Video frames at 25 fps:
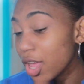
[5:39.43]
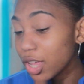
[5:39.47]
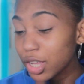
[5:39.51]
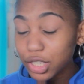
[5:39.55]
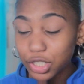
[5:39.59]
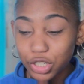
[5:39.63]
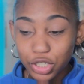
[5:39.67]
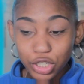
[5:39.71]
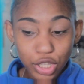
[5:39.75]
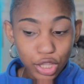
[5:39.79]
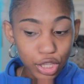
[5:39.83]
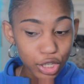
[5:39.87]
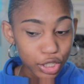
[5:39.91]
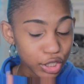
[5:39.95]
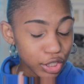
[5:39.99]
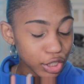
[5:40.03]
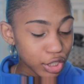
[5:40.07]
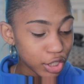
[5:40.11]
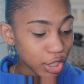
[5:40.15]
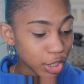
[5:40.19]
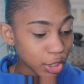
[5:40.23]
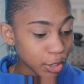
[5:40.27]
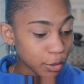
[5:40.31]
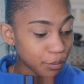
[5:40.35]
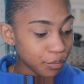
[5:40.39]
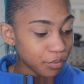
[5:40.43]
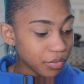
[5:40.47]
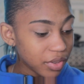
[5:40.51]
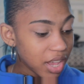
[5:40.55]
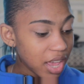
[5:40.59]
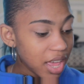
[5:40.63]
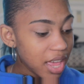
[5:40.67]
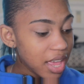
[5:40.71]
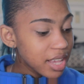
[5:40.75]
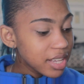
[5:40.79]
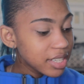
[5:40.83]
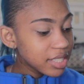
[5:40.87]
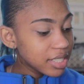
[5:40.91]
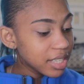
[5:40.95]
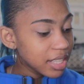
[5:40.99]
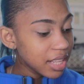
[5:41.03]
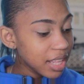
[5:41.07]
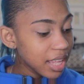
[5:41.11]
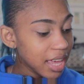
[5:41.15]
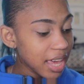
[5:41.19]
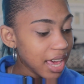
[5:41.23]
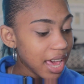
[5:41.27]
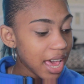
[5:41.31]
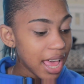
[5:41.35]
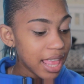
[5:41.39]
And she looks cute. So
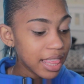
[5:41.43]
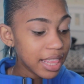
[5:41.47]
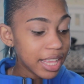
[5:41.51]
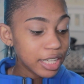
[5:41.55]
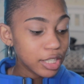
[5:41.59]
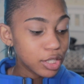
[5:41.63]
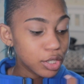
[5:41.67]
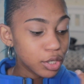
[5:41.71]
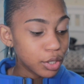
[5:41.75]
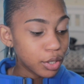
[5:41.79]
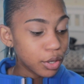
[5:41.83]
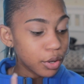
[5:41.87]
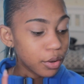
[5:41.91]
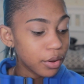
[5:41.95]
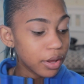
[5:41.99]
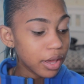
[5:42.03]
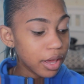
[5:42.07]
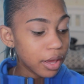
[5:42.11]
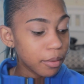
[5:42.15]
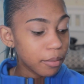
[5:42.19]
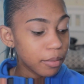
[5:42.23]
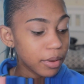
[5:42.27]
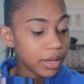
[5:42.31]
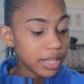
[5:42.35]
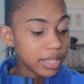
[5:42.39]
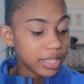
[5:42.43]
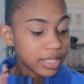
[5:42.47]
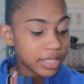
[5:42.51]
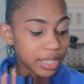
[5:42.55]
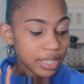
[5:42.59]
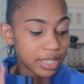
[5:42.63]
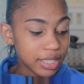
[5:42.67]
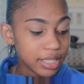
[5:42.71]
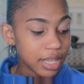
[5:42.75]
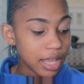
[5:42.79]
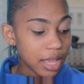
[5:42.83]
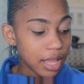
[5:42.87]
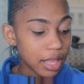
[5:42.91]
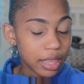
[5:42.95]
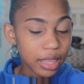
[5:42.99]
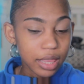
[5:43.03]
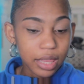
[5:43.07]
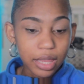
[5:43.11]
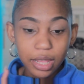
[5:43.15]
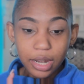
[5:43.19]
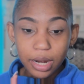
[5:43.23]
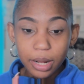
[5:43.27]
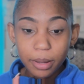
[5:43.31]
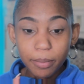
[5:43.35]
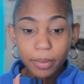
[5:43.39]
then I like to go in with just a
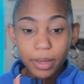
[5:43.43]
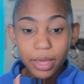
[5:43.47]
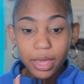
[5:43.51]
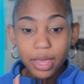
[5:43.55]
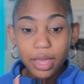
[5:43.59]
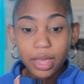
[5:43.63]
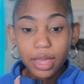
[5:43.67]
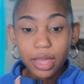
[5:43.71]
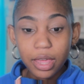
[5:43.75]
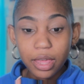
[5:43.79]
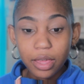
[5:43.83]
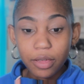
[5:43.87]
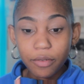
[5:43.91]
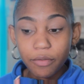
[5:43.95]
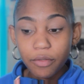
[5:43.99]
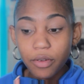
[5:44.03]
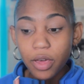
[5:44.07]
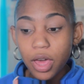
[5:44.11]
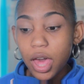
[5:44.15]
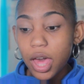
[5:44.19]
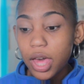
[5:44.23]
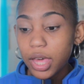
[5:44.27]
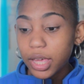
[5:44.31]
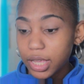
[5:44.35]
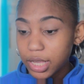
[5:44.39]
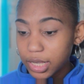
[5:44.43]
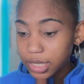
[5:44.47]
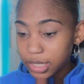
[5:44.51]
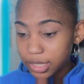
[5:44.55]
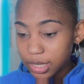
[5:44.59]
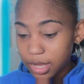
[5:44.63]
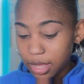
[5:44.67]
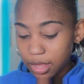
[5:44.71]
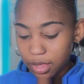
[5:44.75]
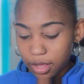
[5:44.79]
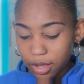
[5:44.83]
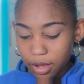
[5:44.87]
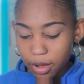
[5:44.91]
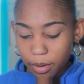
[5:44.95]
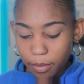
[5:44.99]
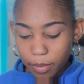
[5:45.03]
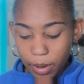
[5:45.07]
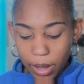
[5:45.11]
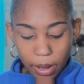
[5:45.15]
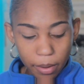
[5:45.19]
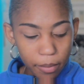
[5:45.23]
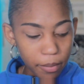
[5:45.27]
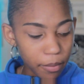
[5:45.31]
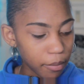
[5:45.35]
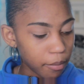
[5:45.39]
little bit of concealer
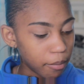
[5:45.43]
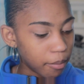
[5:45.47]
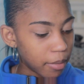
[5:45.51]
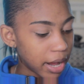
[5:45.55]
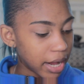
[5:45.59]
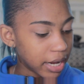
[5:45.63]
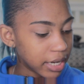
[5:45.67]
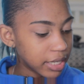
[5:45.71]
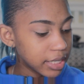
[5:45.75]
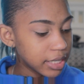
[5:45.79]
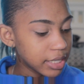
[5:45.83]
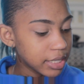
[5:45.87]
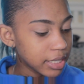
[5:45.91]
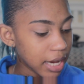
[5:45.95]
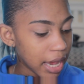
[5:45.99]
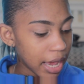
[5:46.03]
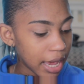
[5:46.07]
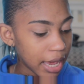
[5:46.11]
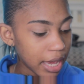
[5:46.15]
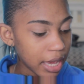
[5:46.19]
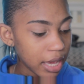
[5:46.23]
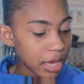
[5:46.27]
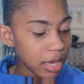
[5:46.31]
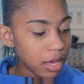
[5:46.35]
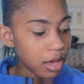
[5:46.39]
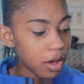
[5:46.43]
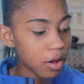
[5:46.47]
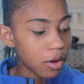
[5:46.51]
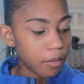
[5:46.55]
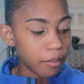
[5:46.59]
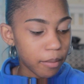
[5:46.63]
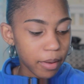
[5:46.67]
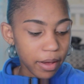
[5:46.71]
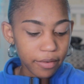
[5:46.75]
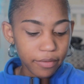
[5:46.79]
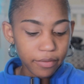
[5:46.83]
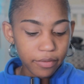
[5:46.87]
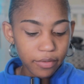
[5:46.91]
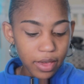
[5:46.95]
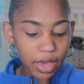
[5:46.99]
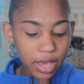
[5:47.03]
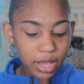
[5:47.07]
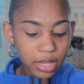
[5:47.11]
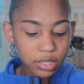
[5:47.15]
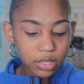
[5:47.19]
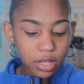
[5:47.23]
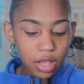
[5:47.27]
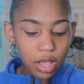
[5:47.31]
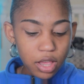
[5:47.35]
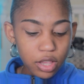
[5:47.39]
about my shade on my
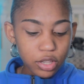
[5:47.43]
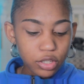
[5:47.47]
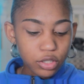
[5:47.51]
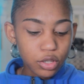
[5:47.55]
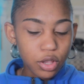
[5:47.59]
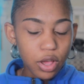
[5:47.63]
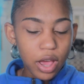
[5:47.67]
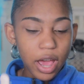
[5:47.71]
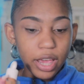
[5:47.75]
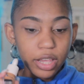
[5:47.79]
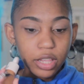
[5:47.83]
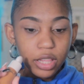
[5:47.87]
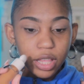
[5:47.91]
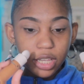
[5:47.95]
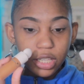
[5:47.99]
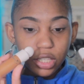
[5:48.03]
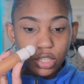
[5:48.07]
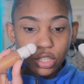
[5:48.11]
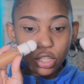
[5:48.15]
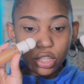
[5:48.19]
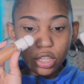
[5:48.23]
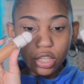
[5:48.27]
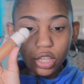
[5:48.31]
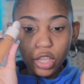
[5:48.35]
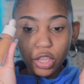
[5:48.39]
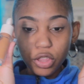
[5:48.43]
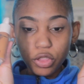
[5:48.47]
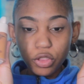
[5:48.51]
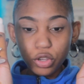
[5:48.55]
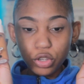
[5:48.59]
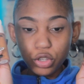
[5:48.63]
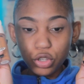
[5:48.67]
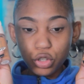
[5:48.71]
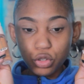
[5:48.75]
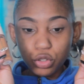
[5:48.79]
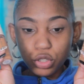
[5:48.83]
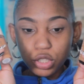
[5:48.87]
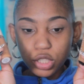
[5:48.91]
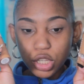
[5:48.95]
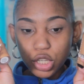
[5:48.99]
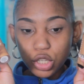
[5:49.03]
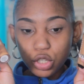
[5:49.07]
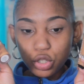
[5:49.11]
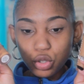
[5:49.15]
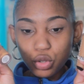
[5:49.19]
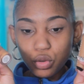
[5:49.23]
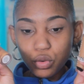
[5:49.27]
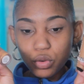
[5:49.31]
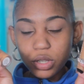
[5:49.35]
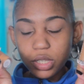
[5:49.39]
face. So I like to either use
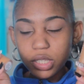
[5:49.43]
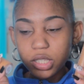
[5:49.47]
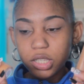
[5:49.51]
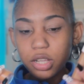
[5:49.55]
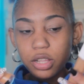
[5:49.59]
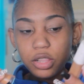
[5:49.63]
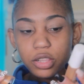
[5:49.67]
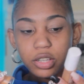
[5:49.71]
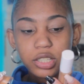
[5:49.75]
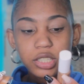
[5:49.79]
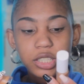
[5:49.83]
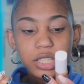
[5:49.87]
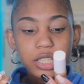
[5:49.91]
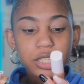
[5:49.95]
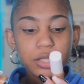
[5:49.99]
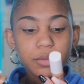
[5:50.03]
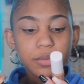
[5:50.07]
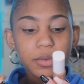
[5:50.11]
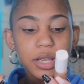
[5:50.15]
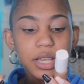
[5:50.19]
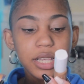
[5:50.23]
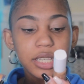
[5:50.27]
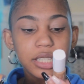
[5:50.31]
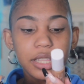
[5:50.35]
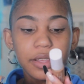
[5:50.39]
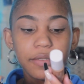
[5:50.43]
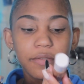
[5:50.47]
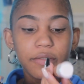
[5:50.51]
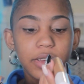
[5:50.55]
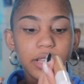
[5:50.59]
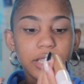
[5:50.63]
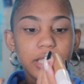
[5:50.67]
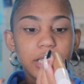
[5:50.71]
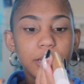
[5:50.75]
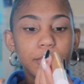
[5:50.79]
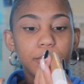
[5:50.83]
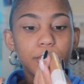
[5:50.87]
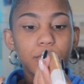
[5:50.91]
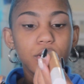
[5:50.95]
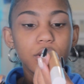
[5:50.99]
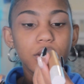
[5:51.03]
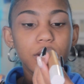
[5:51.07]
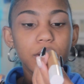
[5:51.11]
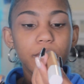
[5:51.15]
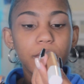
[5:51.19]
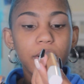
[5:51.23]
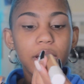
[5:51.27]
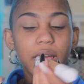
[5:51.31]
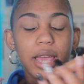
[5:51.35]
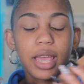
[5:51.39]
these two concealers. This one is the Fenty
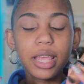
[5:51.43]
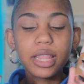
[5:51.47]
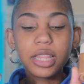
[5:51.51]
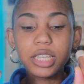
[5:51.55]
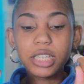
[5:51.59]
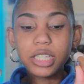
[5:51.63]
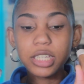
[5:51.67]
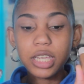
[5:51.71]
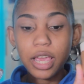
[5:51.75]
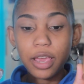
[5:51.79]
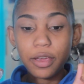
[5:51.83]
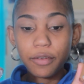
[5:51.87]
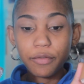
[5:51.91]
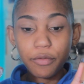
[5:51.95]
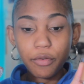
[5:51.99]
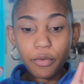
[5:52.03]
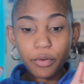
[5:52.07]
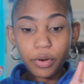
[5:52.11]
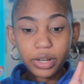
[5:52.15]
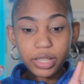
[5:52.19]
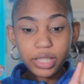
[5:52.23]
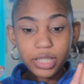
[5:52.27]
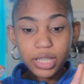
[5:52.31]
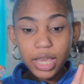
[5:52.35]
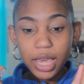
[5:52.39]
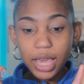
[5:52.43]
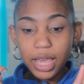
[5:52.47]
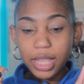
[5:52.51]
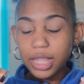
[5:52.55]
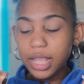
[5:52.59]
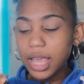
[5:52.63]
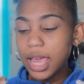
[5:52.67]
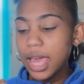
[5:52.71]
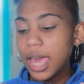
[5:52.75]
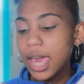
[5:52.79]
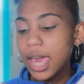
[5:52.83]
Beauty one in the shade 410,